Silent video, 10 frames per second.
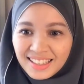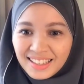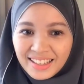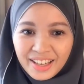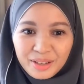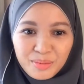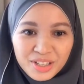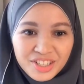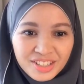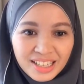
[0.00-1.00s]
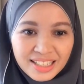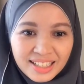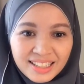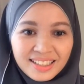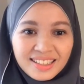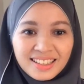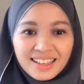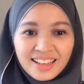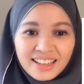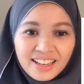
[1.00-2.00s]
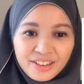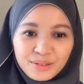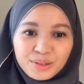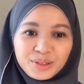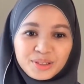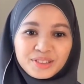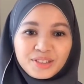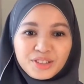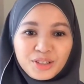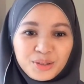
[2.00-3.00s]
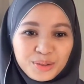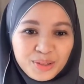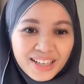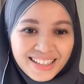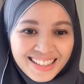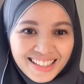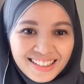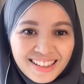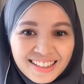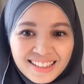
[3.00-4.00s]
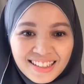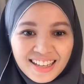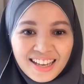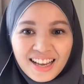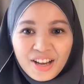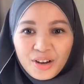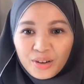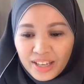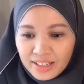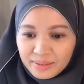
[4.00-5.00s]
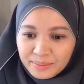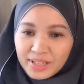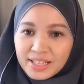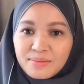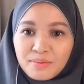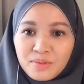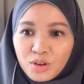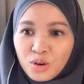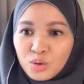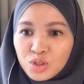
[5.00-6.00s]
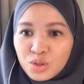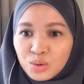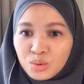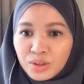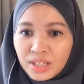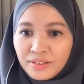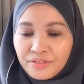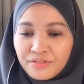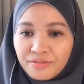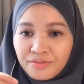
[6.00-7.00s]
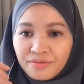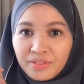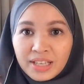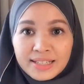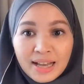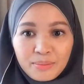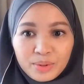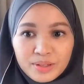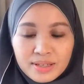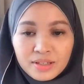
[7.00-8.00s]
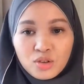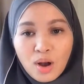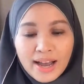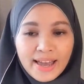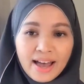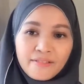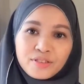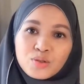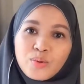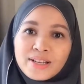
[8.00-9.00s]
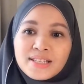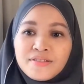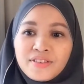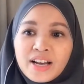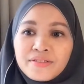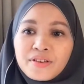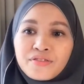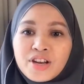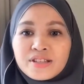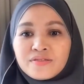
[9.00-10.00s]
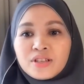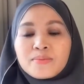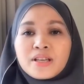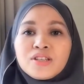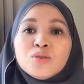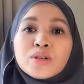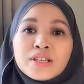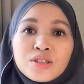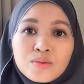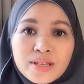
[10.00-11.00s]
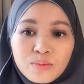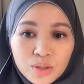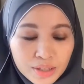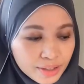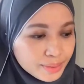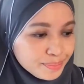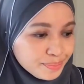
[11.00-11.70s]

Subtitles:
Kay Marshally, hi Khairul, you're new, hi Kayla. Okay, let's go to the examples. So I have 25 phrasal verbs that you can use at work.